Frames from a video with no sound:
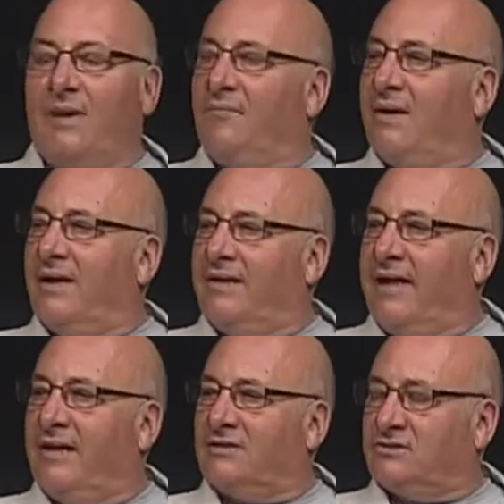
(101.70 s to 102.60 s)
member, and
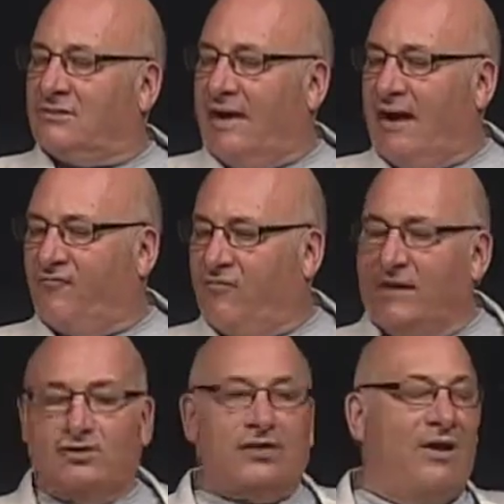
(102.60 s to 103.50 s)
that is our
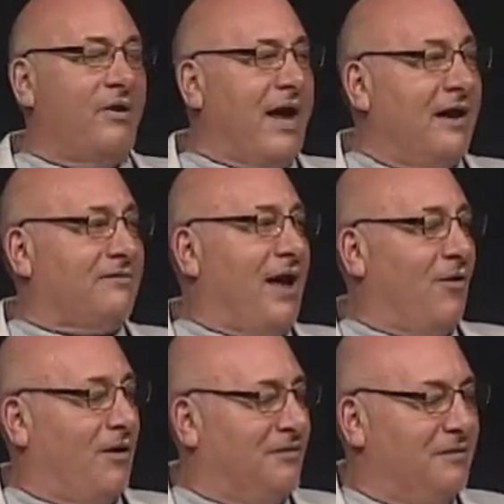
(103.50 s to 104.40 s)
friend Sharon
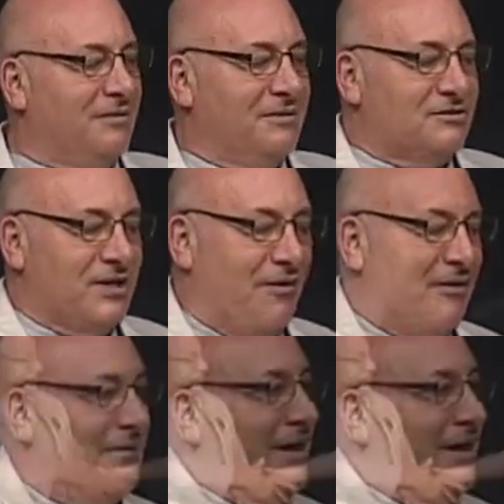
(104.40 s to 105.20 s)
Hightower. Thank you. Sharon,